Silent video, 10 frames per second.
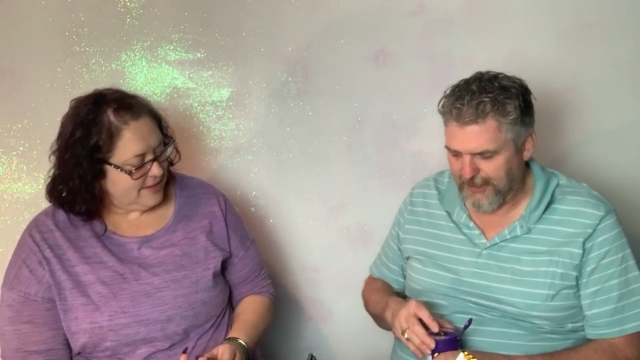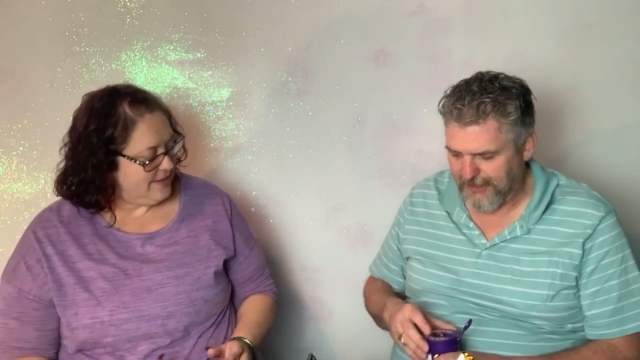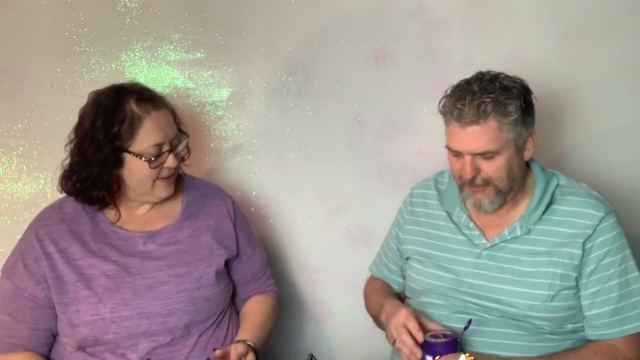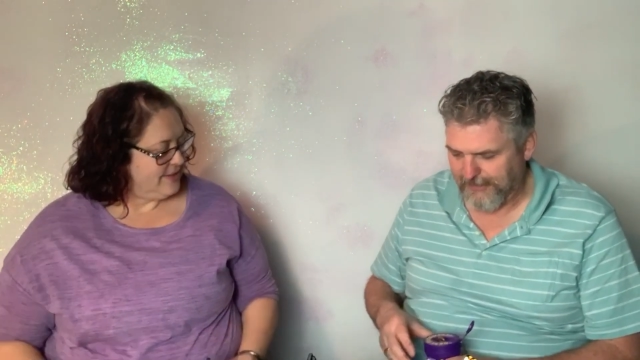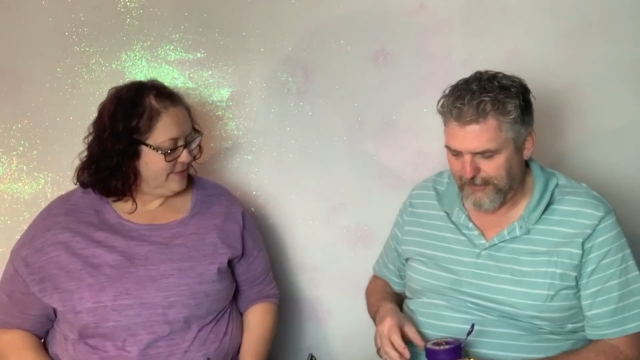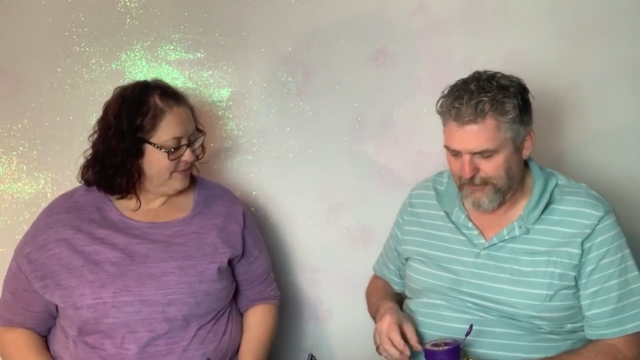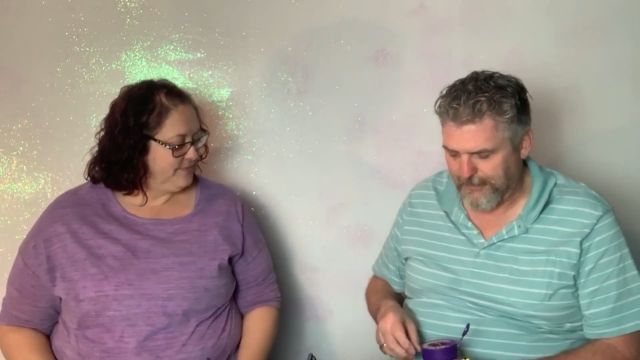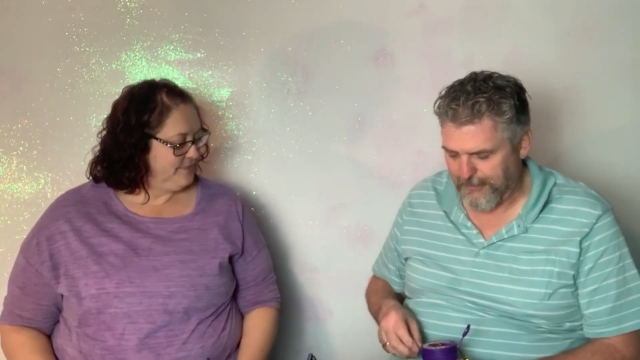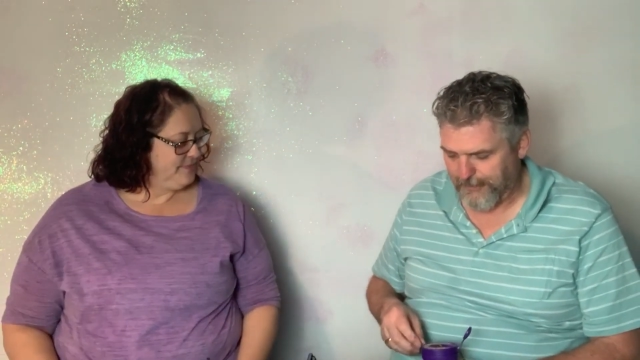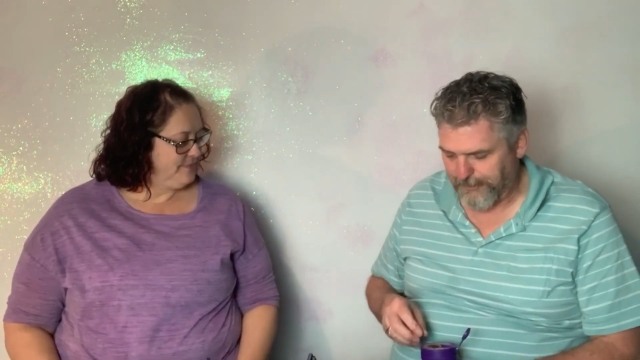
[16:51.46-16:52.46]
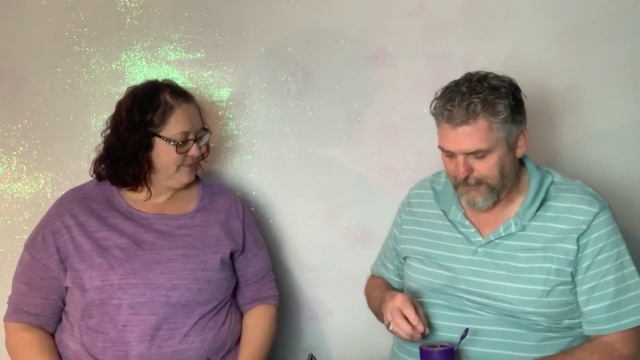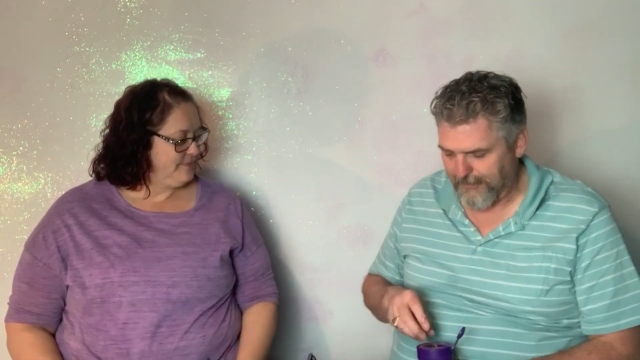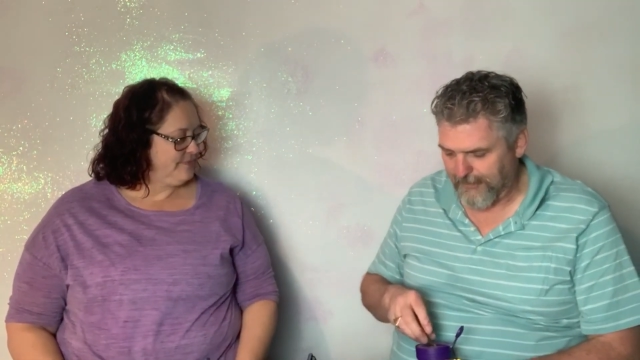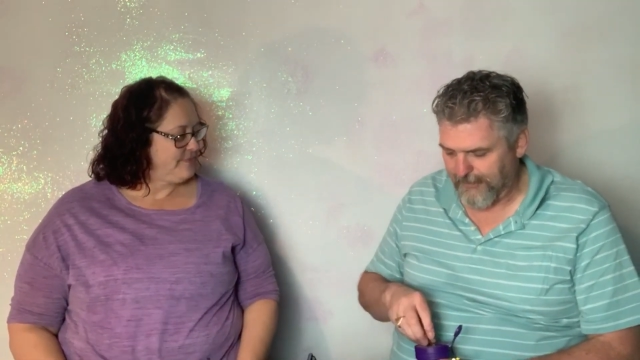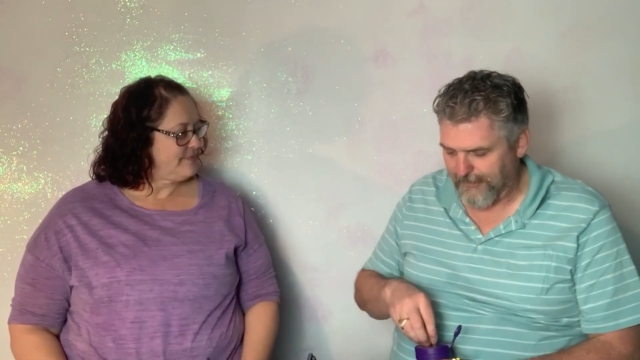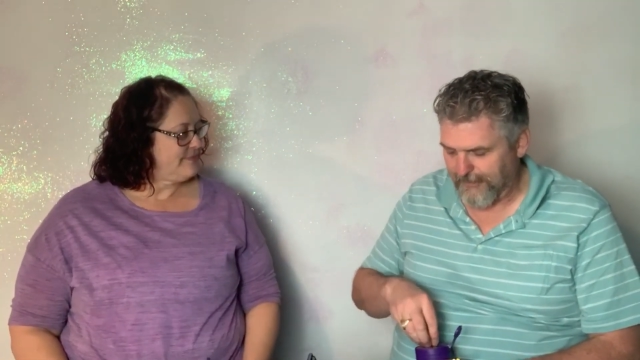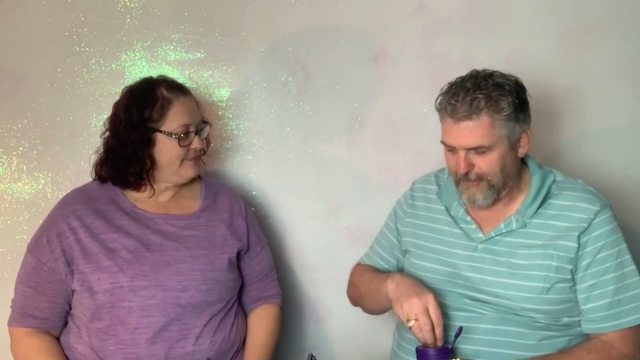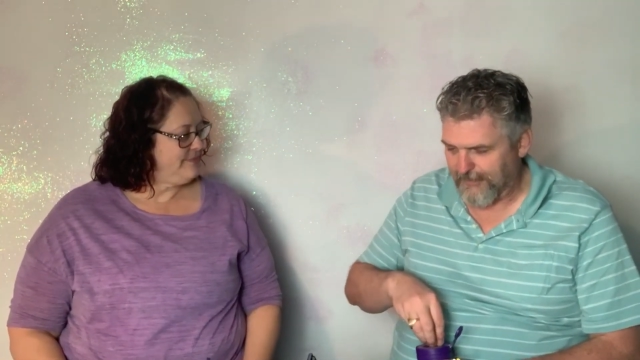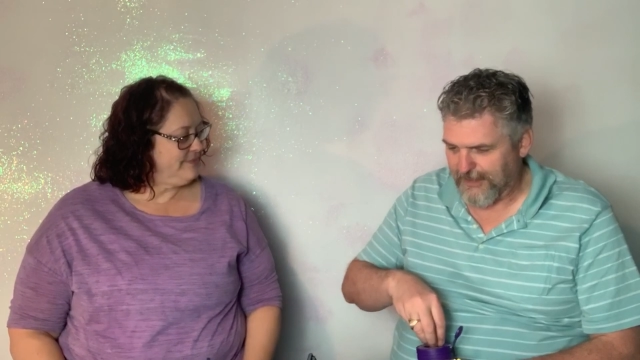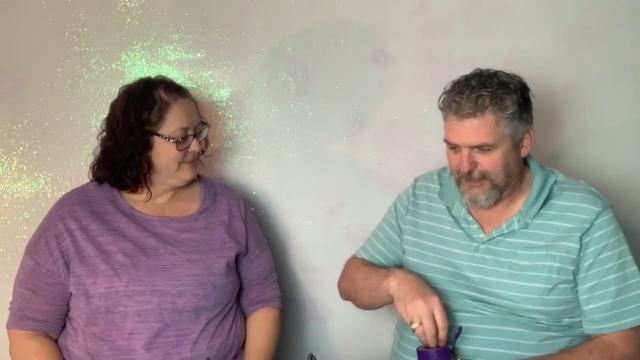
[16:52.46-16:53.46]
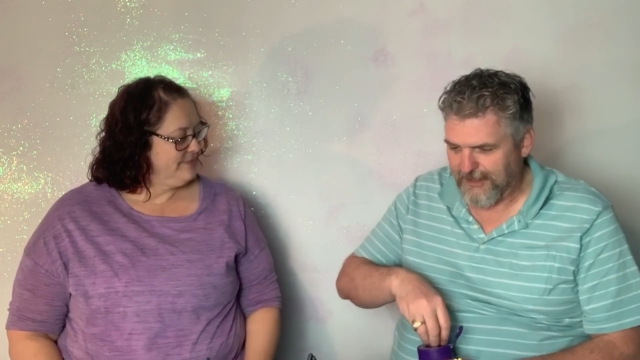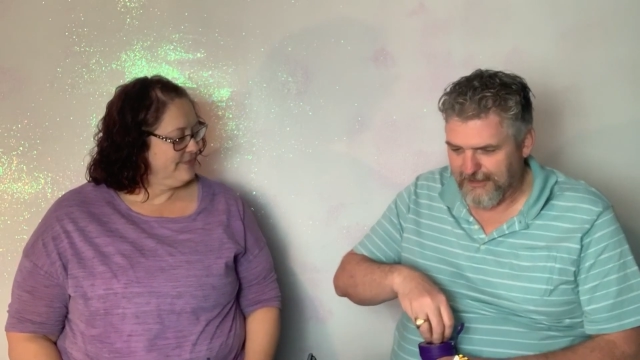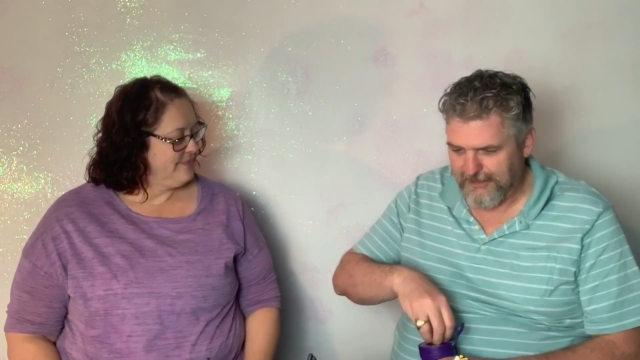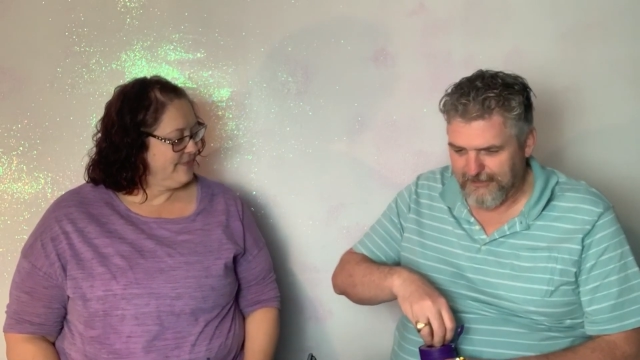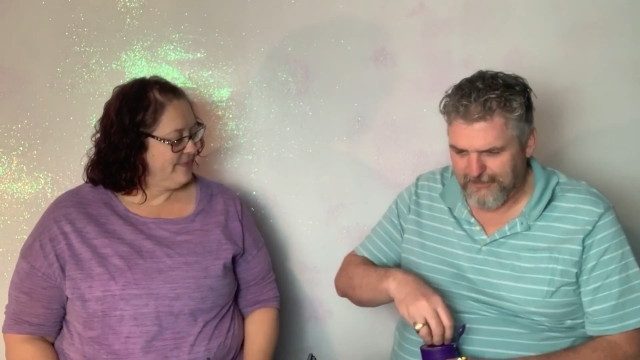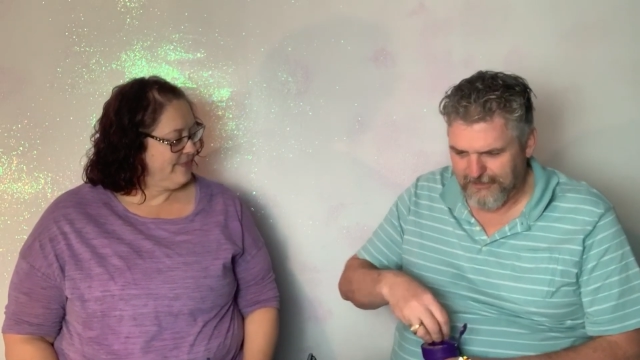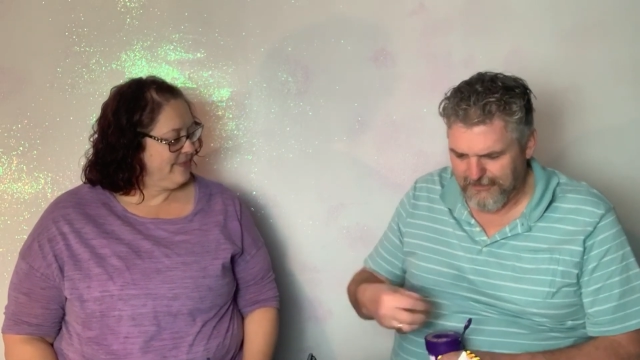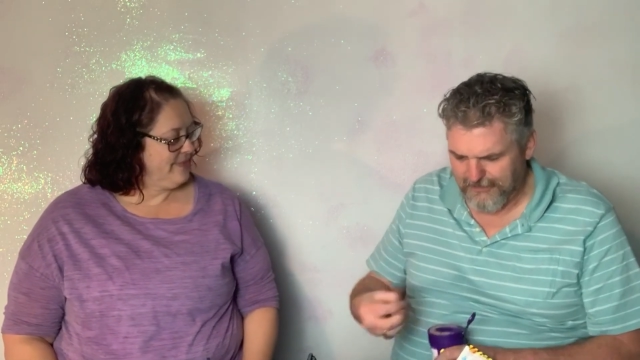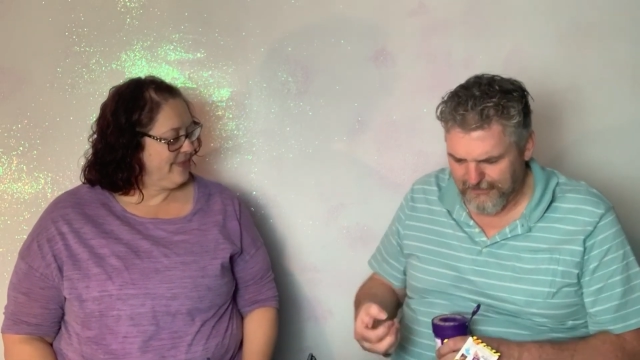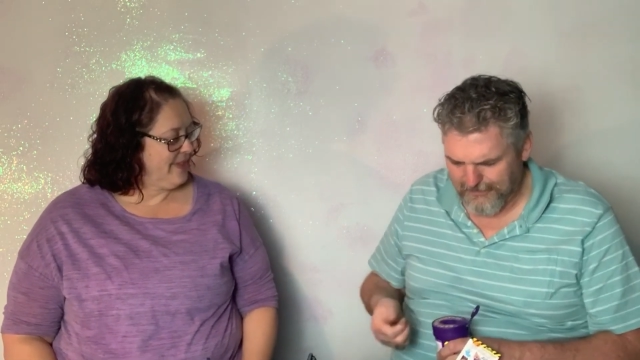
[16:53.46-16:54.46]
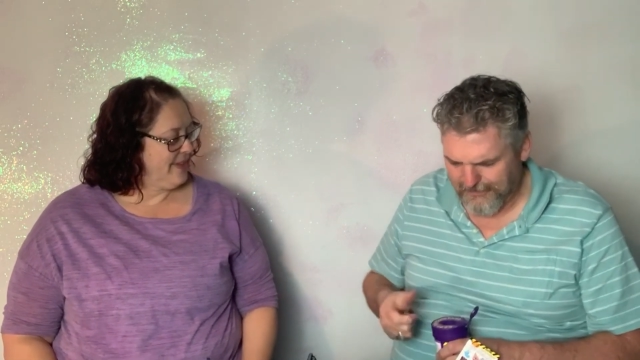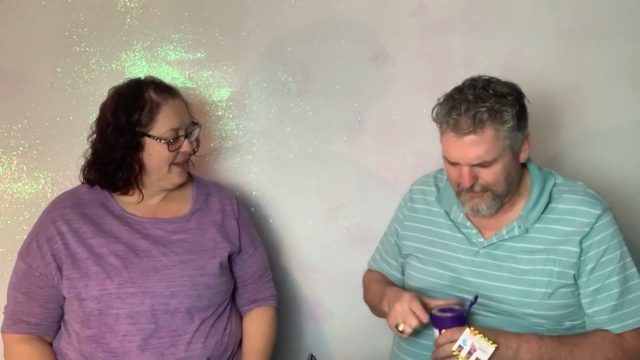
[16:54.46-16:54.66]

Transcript: [no speech]